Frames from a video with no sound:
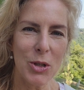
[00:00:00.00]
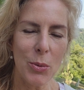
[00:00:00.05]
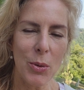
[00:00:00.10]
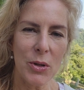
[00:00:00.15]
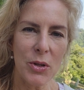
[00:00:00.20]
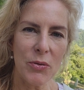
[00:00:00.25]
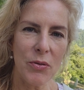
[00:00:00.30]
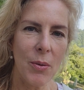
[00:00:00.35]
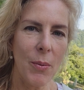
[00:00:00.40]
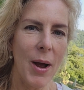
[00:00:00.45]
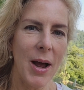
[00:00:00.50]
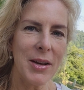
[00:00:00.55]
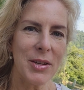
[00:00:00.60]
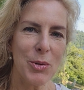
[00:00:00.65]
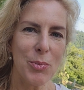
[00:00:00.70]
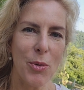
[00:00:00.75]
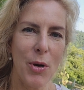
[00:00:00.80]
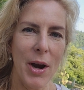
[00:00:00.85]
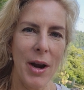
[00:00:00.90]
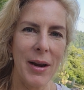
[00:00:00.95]
to us from
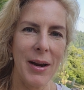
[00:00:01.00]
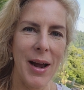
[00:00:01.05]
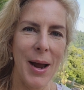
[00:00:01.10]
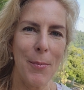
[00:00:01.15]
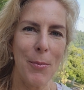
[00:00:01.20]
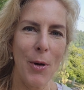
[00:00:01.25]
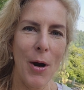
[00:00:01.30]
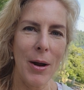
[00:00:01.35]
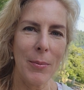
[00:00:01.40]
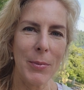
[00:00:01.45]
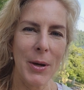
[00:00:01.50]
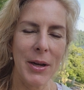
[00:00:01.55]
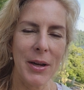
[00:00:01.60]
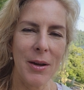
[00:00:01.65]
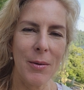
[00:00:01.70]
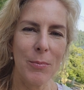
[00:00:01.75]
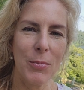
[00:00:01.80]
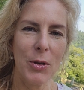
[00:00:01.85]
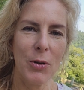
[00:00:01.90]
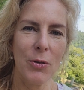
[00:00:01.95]
Osprey. I brought my
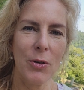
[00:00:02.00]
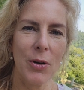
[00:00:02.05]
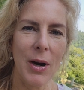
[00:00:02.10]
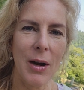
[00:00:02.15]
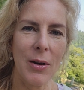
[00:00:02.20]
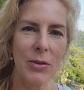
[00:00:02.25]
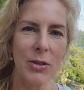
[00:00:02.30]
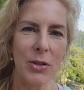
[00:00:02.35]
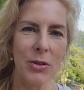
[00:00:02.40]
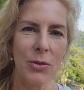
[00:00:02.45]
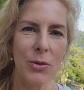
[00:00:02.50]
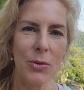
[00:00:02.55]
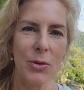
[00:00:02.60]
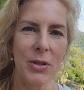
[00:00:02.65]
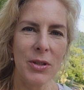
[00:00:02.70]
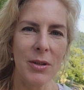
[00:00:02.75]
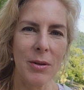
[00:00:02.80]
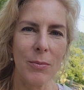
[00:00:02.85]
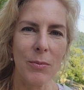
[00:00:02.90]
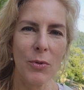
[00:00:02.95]
computer out to do
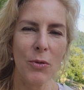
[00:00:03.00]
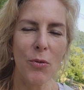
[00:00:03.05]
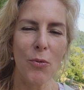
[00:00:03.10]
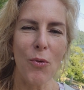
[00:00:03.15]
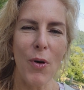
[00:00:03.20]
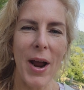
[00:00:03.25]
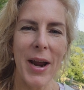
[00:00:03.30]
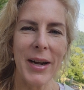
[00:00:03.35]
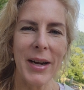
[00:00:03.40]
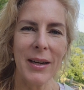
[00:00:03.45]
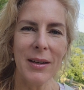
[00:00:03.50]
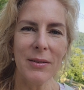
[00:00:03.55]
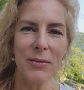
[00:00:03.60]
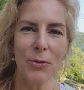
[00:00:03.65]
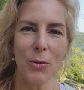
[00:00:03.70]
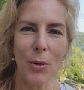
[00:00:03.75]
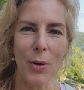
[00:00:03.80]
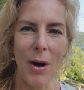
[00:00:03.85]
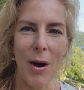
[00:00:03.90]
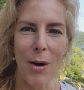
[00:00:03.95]
some writing
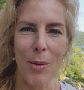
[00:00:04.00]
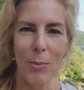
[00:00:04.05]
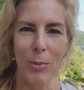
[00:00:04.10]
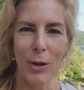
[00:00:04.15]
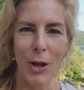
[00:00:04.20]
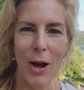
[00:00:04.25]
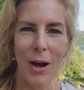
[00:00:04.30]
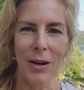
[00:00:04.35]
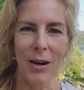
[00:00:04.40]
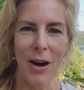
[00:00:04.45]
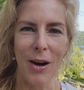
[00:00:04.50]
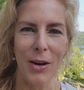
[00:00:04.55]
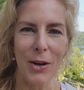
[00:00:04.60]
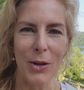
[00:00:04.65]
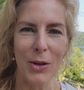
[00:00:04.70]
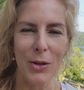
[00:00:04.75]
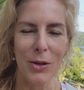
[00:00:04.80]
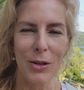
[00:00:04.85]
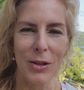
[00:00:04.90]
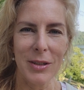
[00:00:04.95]
for our blog
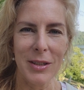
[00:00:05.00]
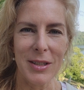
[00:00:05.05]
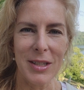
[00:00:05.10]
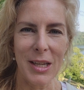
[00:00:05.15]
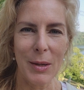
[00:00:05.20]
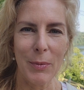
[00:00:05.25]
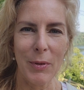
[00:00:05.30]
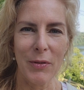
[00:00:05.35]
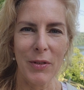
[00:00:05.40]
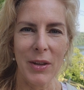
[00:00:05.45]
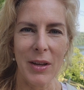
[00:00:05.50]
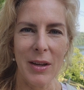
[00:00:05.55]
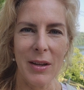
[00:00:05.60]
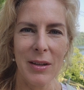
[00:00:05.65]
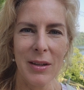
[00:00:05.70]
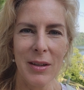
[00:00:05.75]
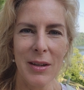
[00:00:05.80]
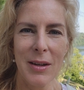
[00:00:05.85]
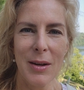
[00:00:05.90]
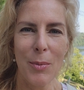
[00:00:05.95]
article and some of the
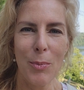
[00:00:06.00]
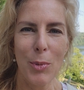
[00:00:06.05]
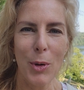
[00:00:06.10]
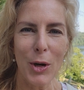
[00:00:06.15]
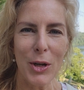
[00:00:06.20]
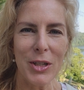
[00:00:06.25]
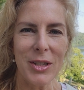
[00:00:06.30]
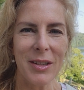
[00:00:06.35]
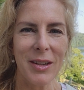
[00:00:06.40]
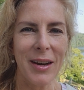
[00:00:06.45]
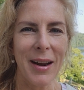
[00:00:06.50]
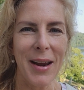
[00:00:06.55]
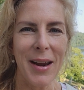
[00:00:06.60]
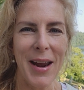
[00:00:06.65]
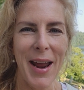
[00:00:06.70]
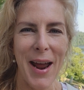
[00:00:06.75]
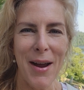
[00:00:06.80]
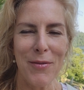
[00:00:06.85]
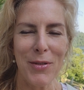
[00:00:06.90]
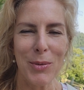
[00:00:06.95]
books that I
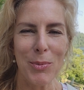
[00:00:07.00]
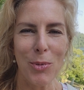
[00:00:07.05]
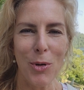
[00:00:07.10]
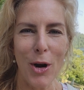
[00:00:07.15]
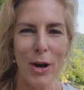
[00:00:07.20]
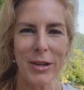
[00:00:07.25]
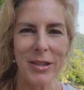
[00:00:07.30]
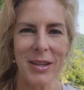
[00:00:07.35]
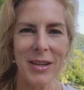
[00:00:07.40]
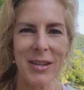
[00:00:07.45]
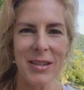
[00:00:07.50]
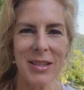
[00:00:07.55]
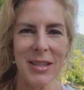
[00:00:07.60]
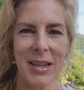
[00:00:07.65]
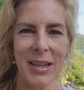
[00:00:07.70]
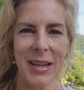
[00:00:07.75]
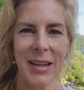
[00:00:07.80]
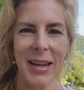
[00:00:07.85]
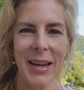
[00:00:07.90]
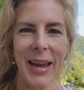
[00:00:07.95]
have in process.
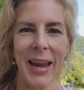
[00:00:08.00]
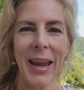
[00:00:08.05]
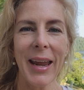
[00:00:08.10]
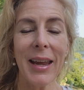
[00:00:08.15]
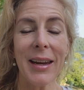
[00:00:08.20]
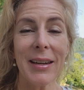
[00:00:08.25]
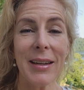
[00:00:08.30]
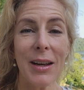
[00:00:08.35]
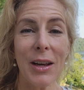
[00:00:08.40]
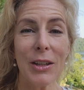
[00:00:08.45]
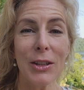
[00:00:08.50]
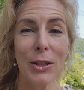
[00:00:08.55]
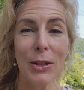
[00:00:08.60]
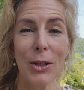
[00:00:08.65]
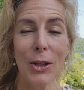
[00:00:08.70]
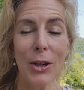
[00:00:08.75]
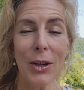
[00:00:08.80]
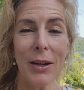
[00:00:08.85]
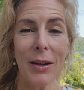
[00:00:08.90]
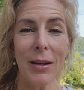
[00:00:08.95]
And
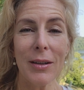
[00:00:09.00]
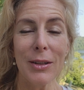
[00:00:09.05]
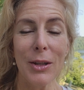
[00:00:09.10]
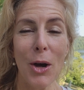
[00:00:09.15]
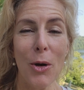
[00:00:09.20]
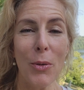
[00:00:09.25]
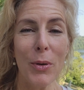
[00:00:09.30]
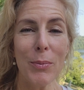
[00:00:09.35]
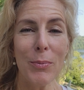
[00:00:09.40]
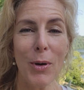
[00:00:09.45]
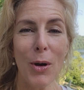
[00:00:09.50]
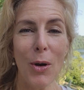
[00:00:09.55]
look, lo and